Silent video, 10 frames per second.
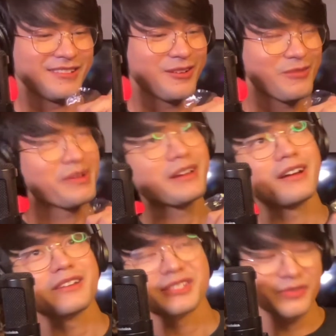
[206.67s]
Oh my
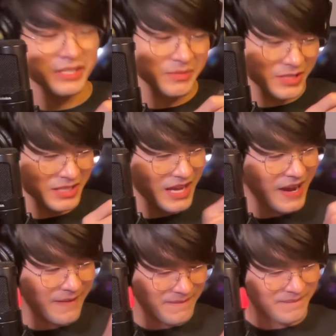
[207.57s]
God, it's Christmas
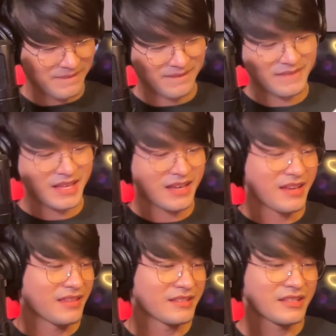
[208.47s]
time.
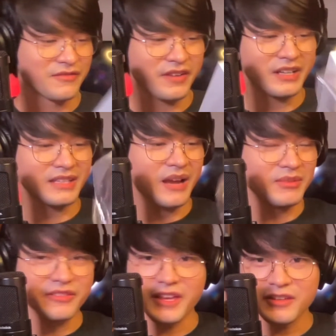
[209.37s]
This is very timely.
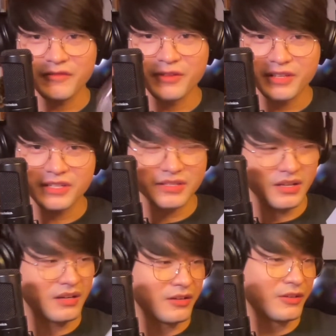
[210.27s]
Thank you for this
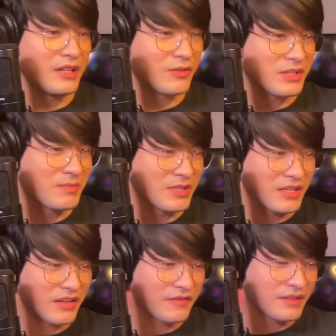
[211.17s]
early Christmas gift.